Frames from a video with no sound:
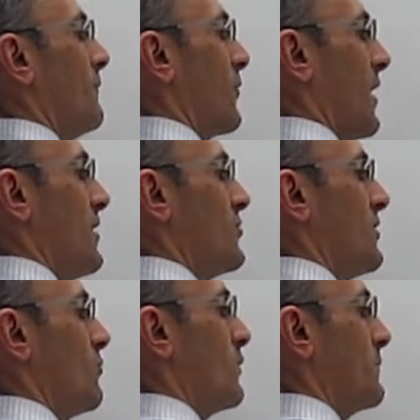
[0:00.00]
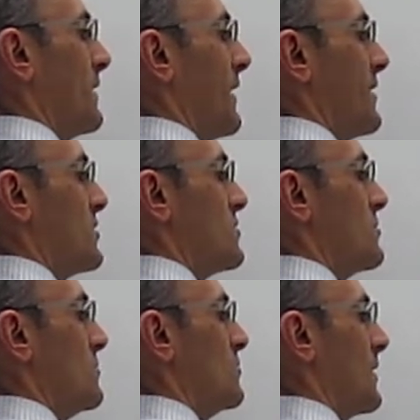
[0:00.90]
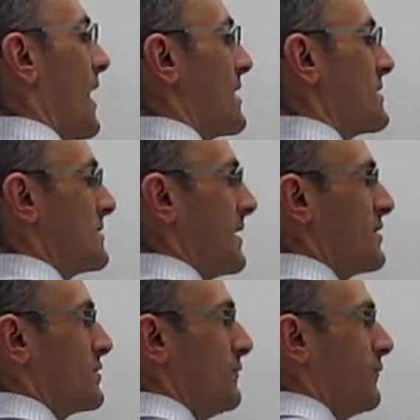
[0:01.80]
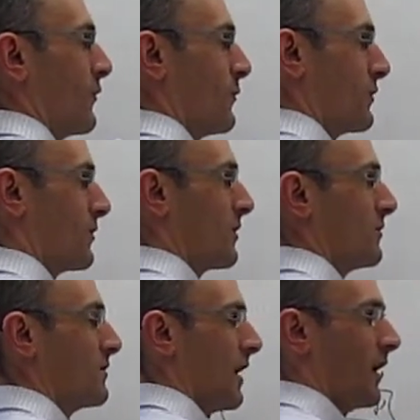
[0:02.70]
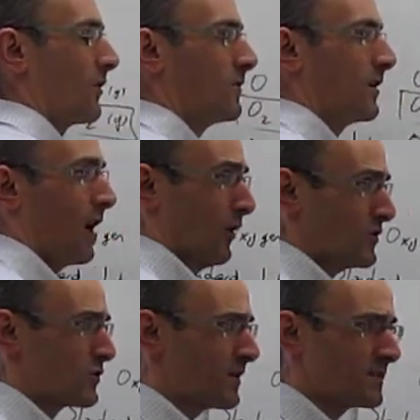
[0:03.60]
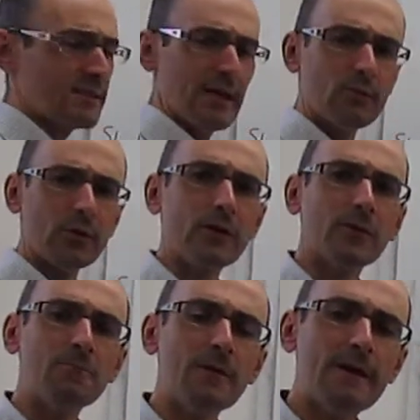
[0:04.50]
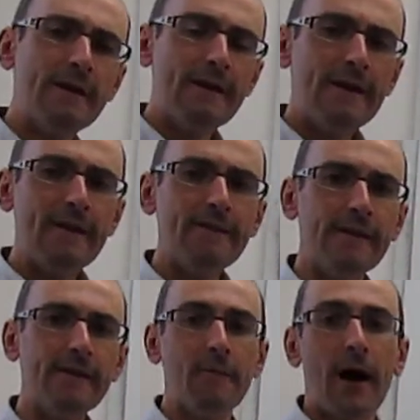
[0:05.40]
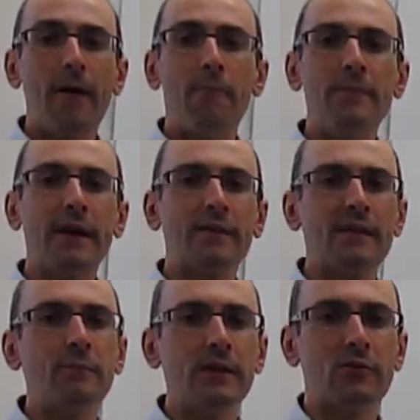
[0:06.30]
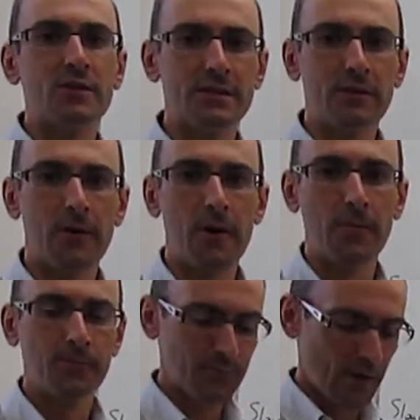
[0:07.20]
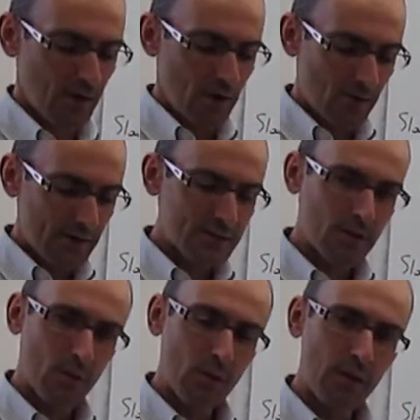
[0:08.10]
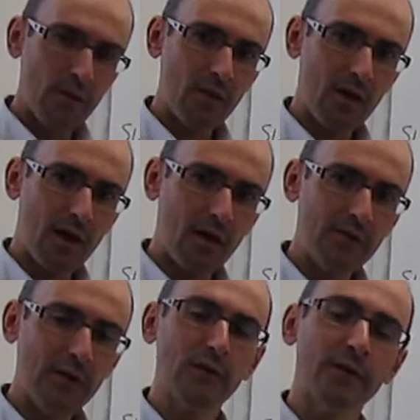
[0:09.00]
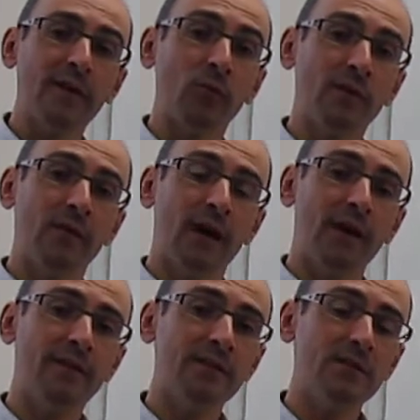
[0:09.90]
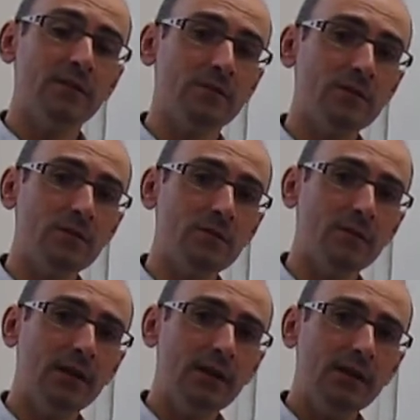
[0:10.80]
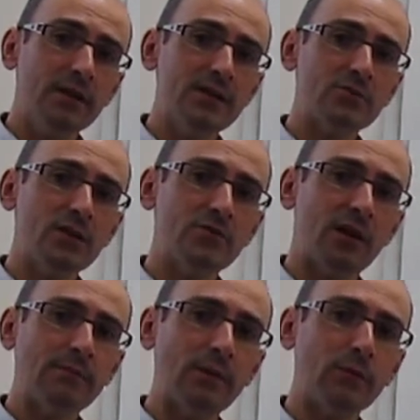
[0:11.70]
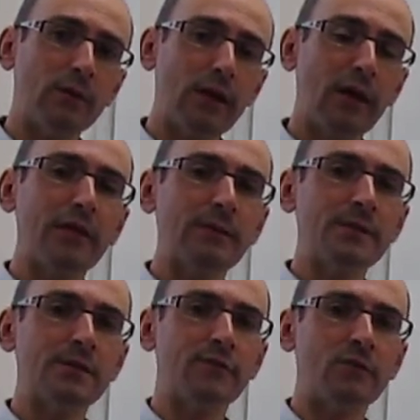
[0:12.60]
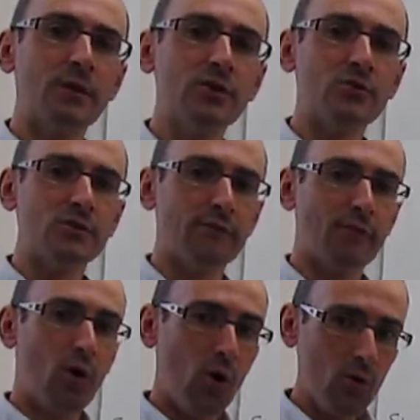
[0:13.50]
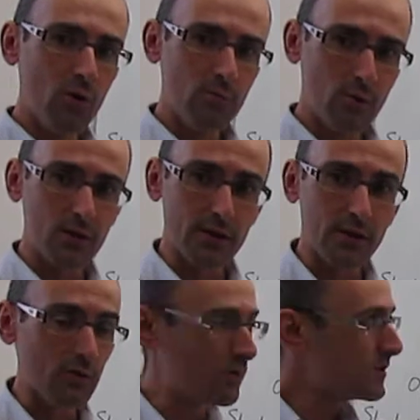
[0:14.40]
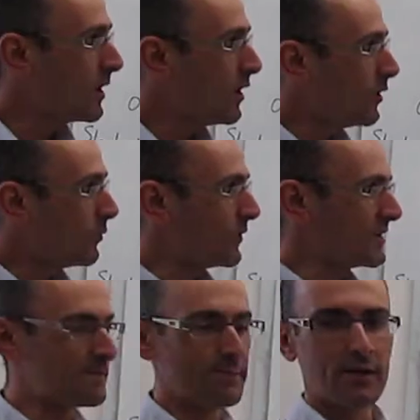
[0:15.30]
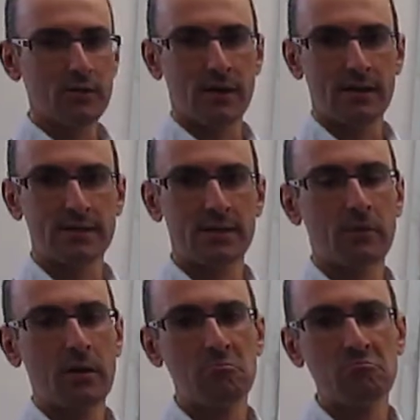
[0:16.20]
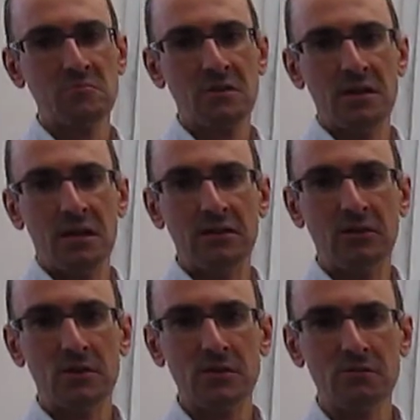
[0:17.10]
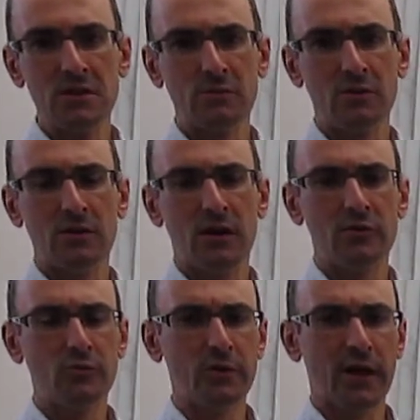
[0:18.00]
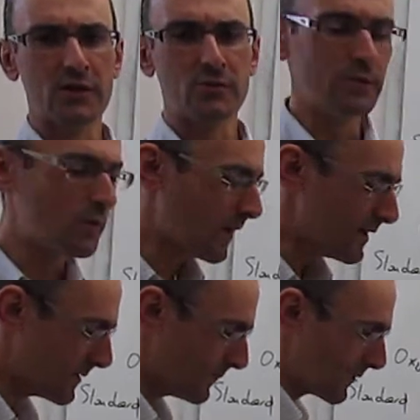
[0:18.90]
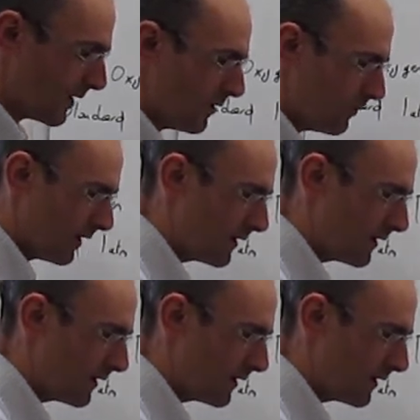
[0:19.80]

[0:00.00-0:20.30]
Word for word: for hydrogen it will be H2 gas and so forth. We could con uh, con uh, construct a table here and then uh, make that be our serial. Alright, so then uh, the only thing that we uh, then need to do is try to come up with enthalpies of formations of all molecules with respect to that serum. And the question is, well, how do we actually do that? Well,